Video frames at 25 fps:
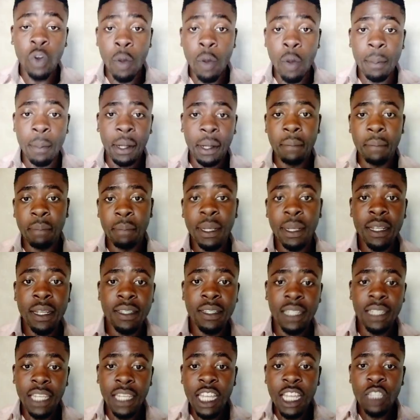
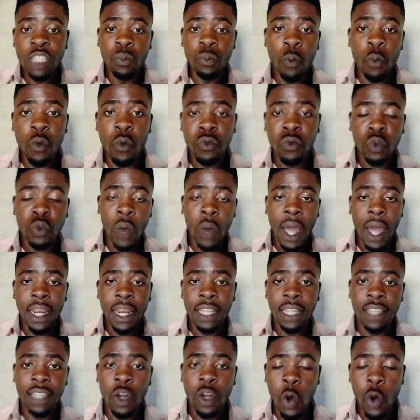Comparability. Let's move to
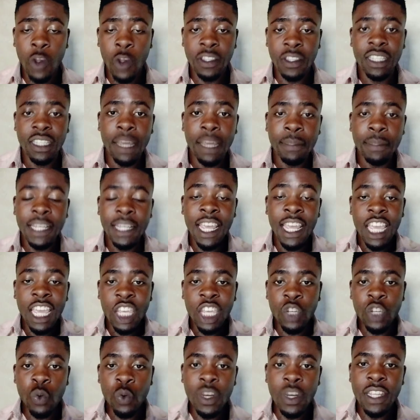another concept,
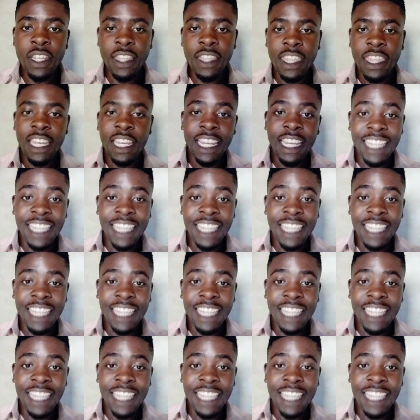unity.